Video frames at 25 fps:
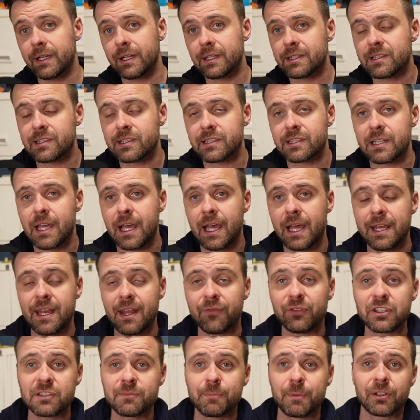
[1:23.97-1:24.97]
It's
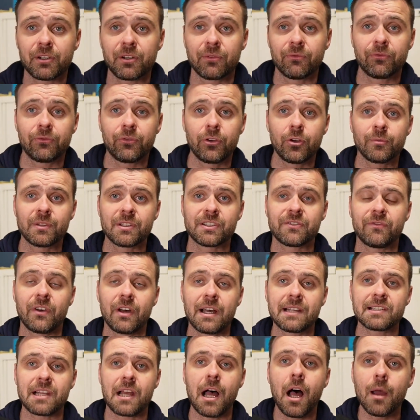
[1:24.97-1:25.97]
nothing's been confirmed as far
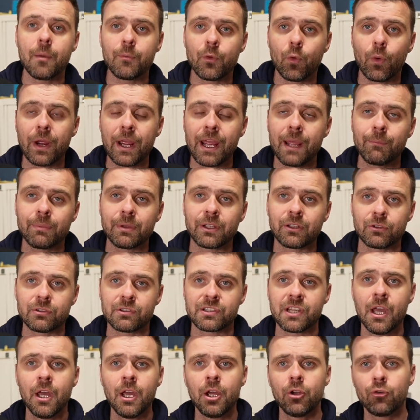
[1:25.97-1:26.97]
as I'm aware, because
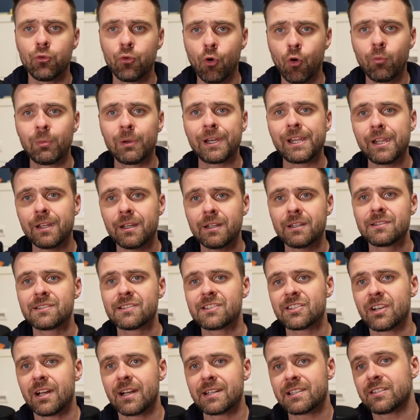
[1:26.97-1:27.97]
normally
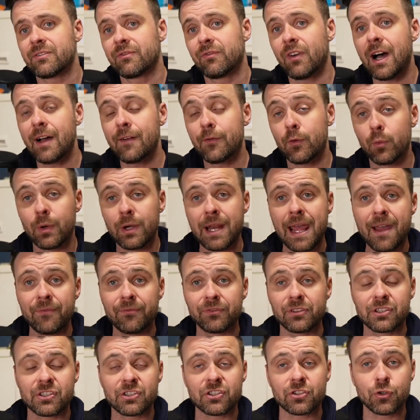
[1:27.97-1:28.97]
Inside Survivor would have
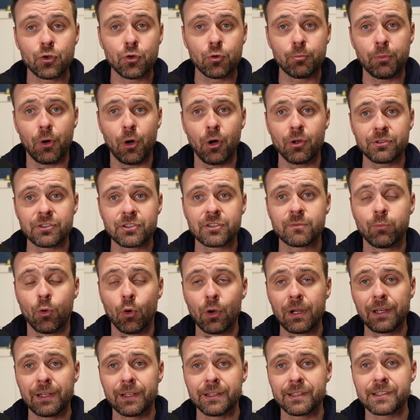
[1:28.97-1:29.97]
the scoop on
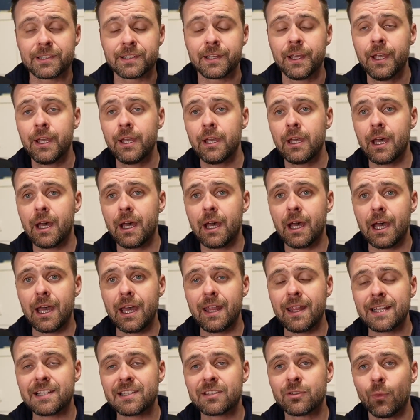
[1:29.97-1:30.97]
spoilers, and
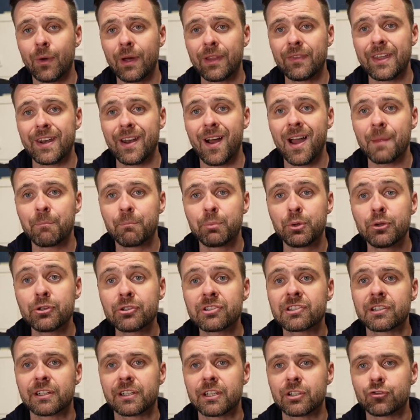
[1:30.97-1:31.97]
that's the one that I
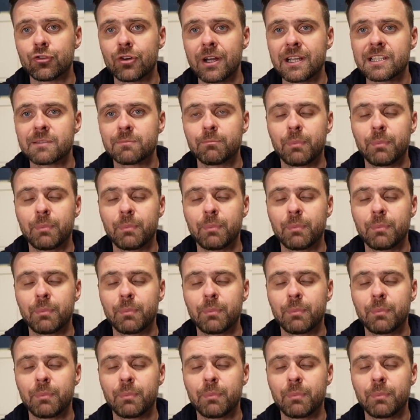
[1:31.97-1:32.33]
personally trust.